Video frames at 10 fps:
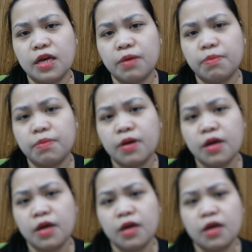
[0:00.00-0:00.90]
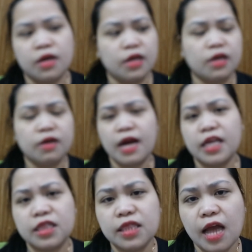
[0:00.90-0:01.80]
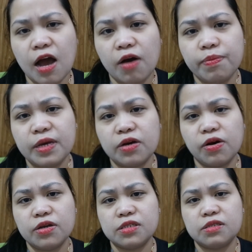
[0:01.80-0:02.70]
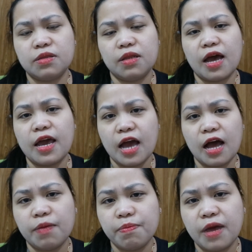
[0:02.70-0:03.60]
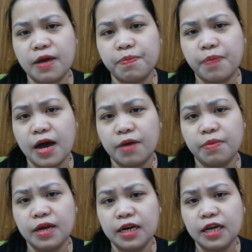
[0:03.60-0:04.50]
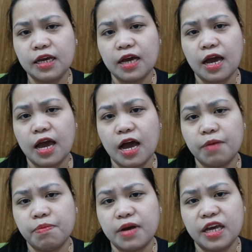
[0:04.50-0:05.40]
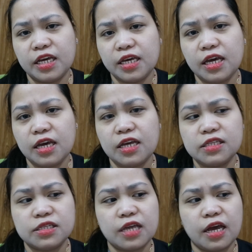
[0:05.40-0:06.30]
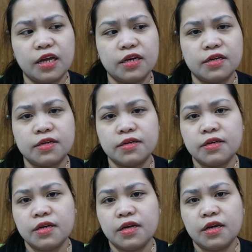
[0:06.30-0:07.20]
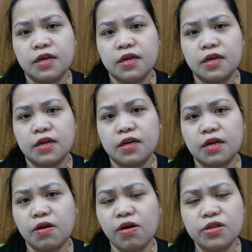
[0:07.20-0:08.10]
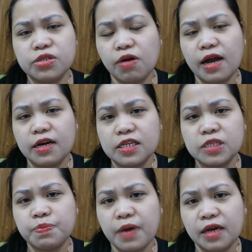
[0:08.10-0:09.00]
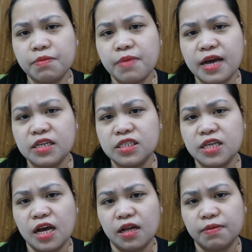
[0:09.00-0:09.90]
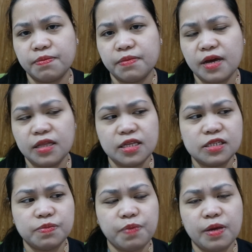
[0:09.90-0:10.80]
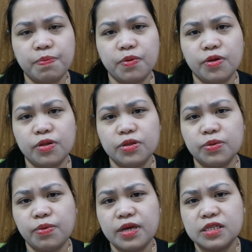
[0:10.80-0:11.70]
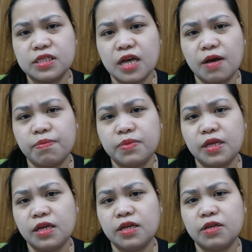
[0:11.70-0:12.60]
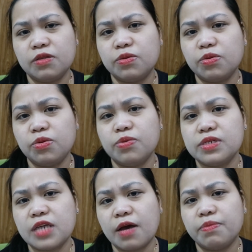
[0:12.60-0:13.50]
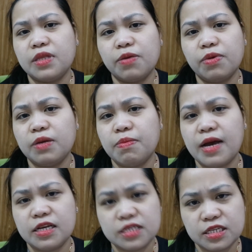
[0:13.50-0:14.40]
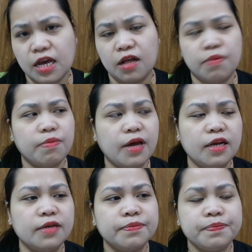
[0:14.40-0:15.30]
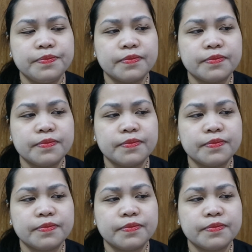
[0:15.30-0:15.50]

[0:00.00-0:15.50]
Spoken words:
them right now because I have my family, I have my kids, and also I respect myself. And these people doing something to do something with myself, and